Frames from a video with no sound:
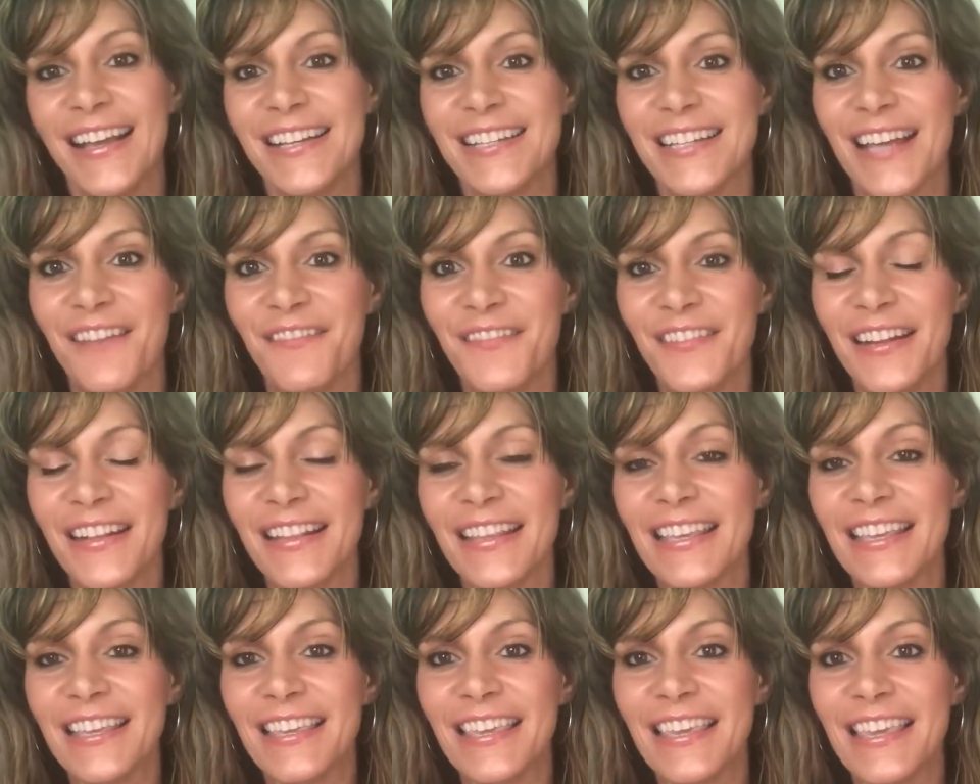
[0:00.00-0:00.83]

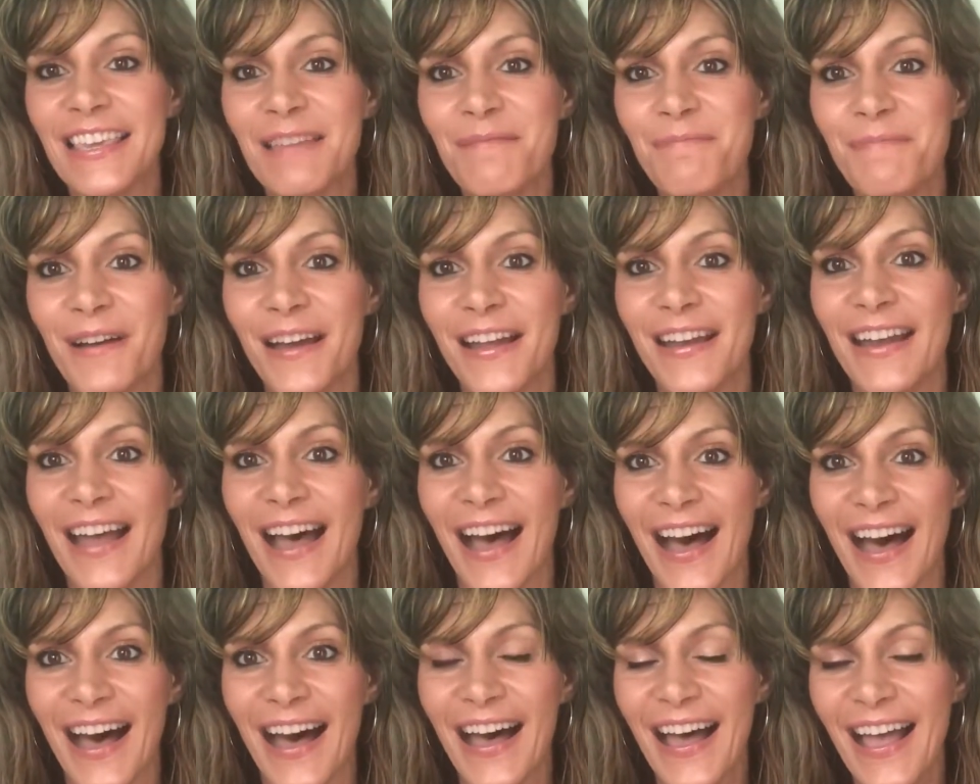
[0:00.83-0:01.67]
Definitely keep an
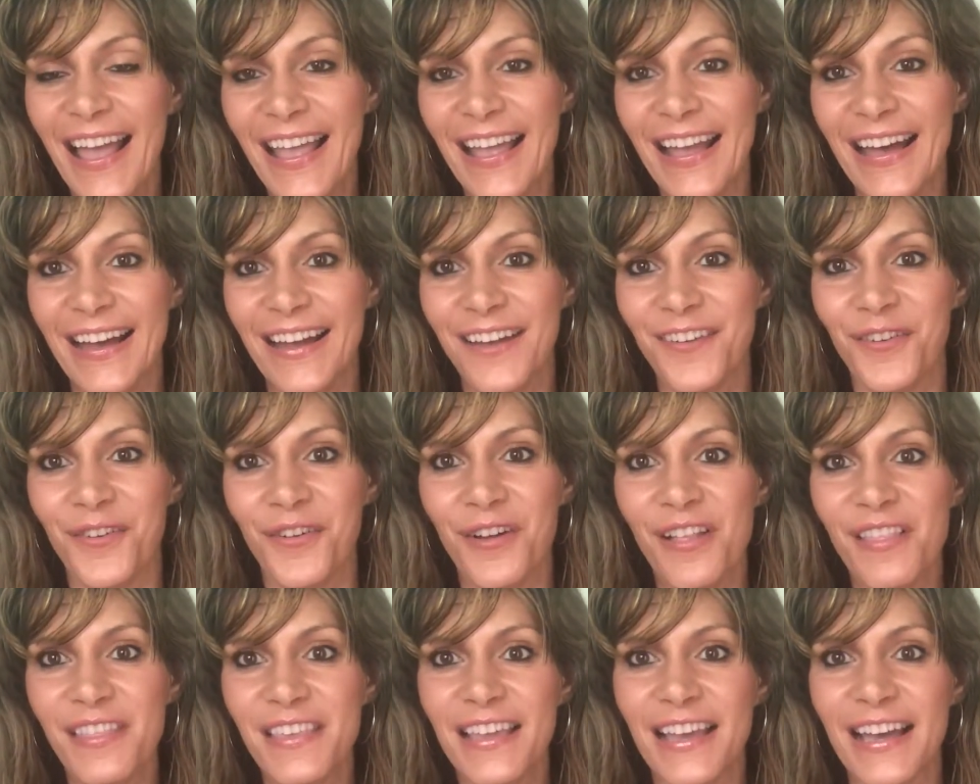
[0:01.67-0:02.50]
eye on
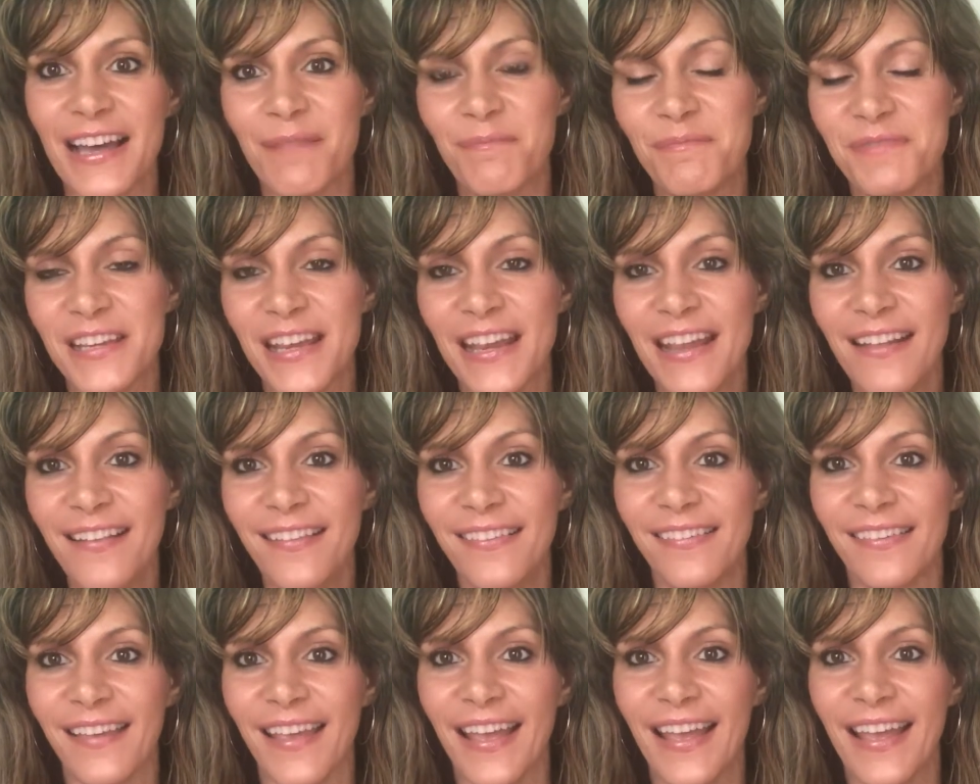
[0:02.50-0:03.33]
all the
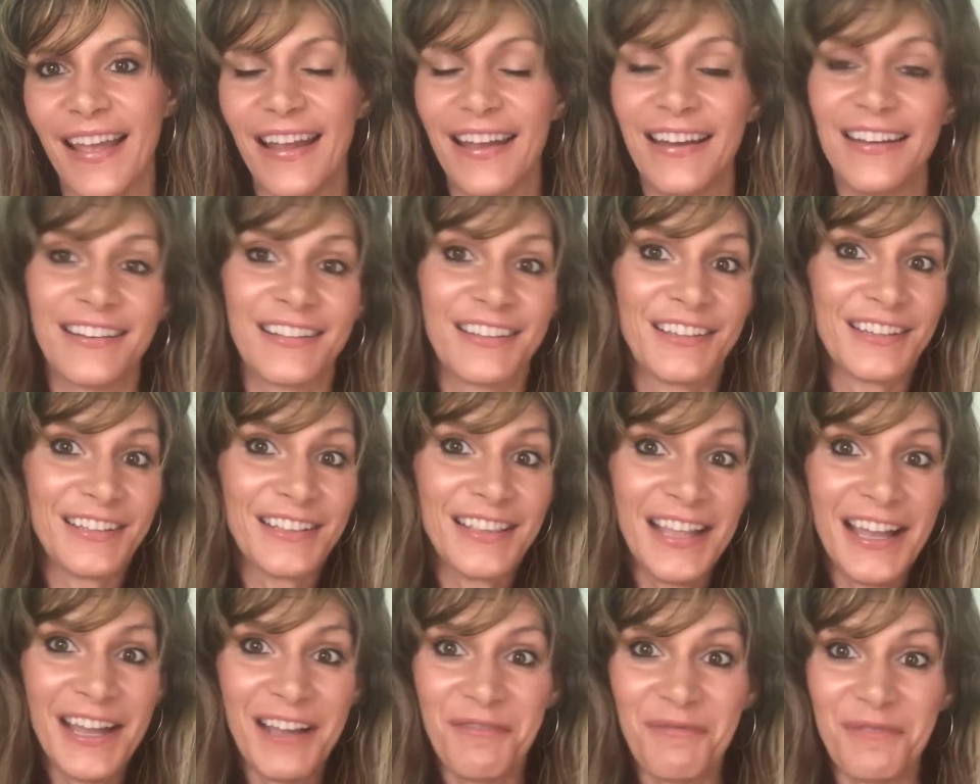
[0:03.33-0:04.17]
updates, and
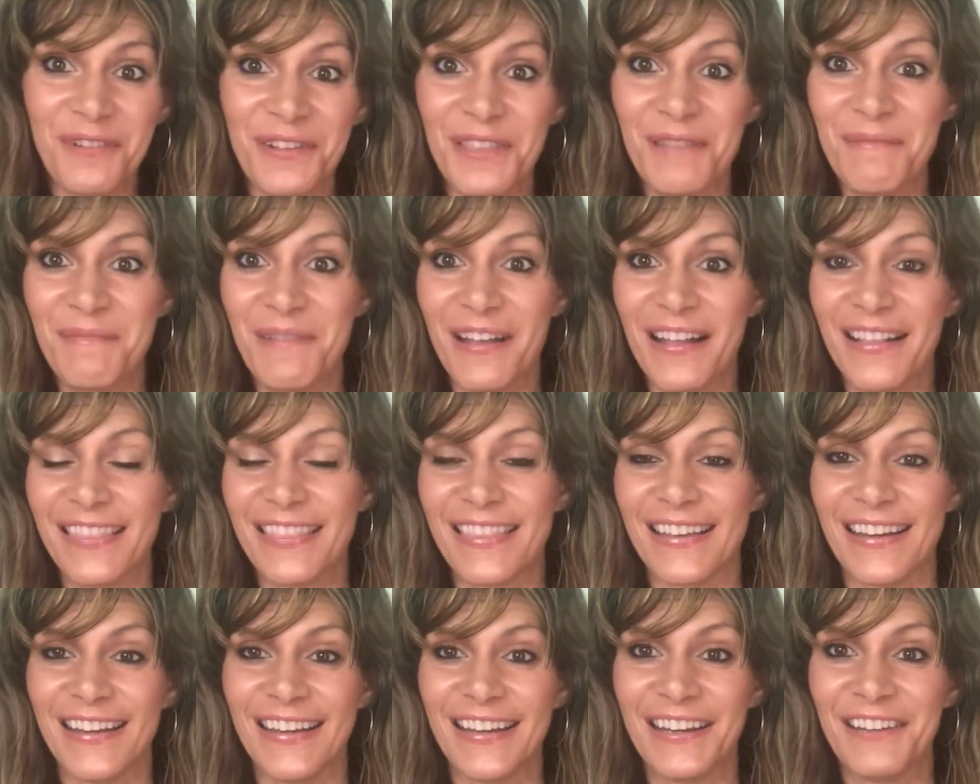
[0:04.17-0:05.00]
good luck where the
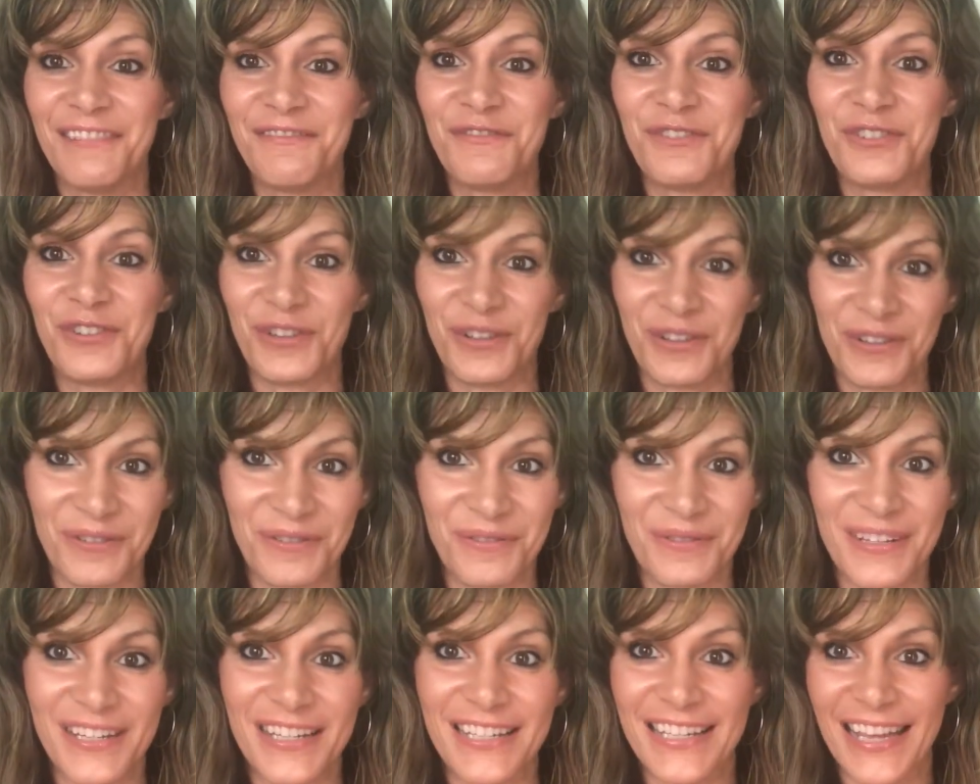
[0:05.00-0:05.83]
month of
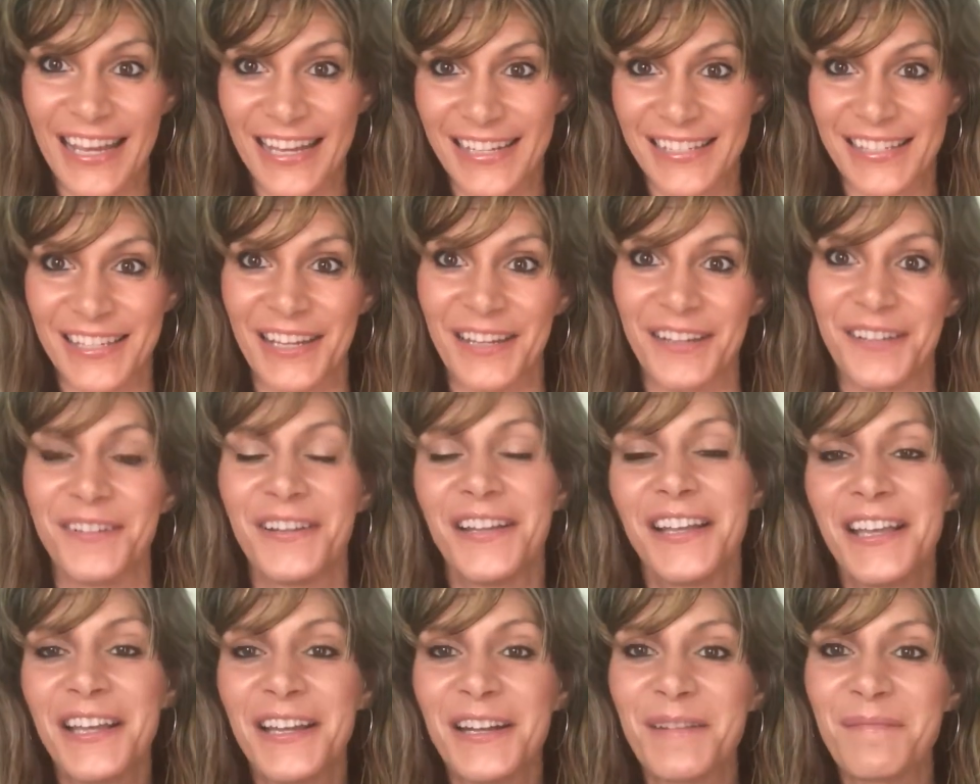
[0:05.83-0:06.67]
June takes you.
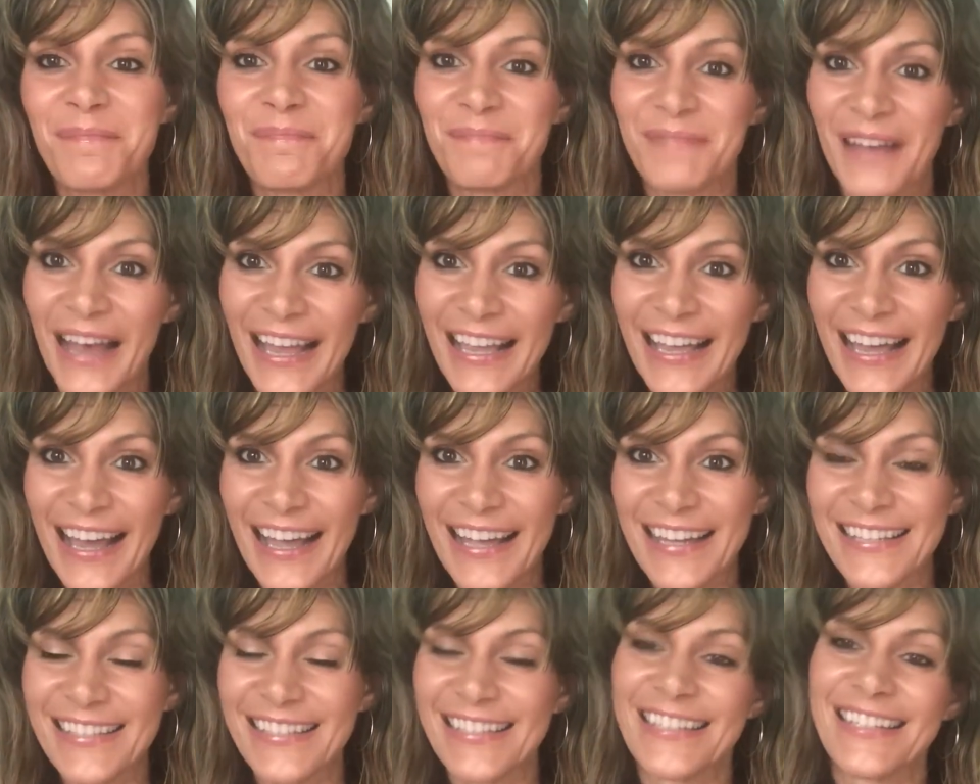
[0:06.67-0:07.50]
Bye
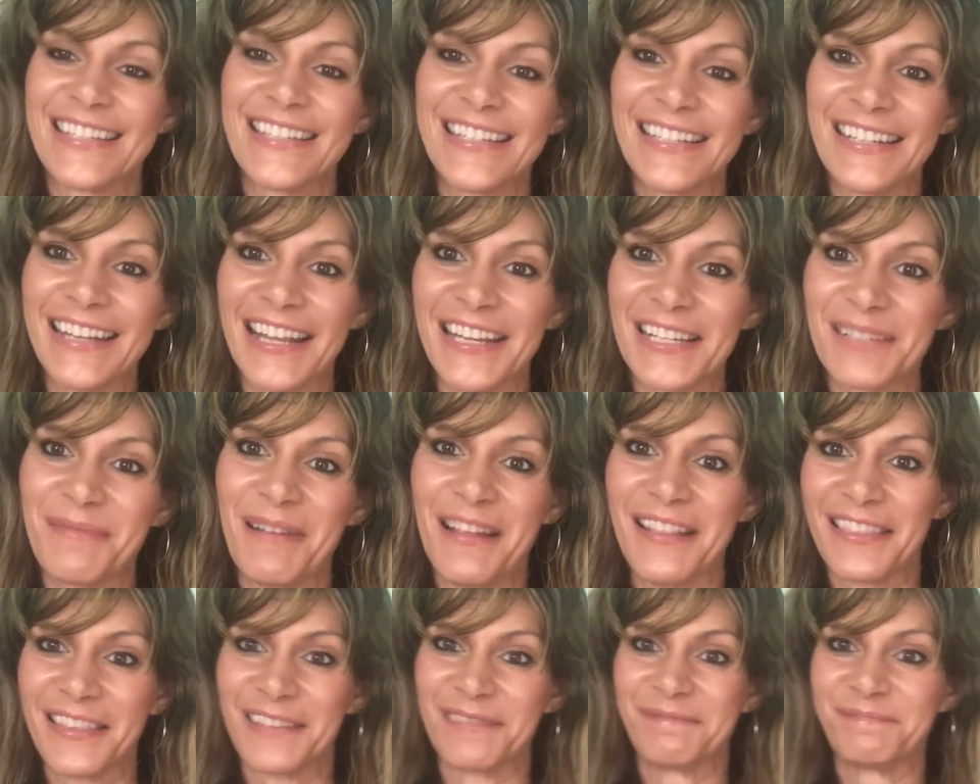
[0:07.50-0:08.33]
guys, until next
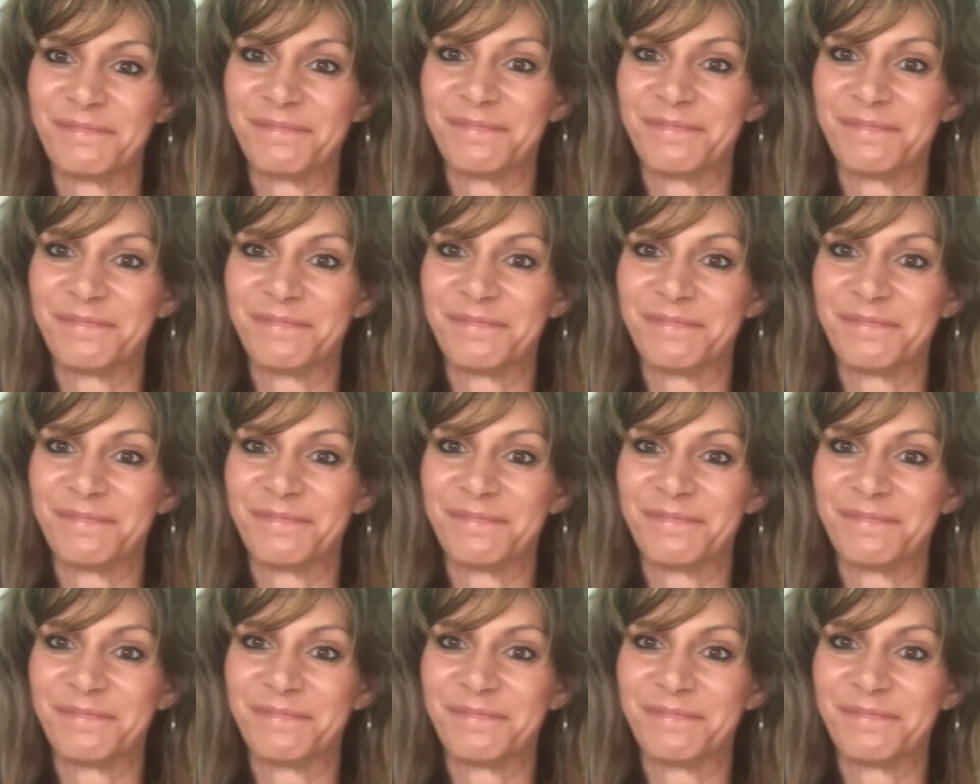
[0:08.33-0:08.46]
month.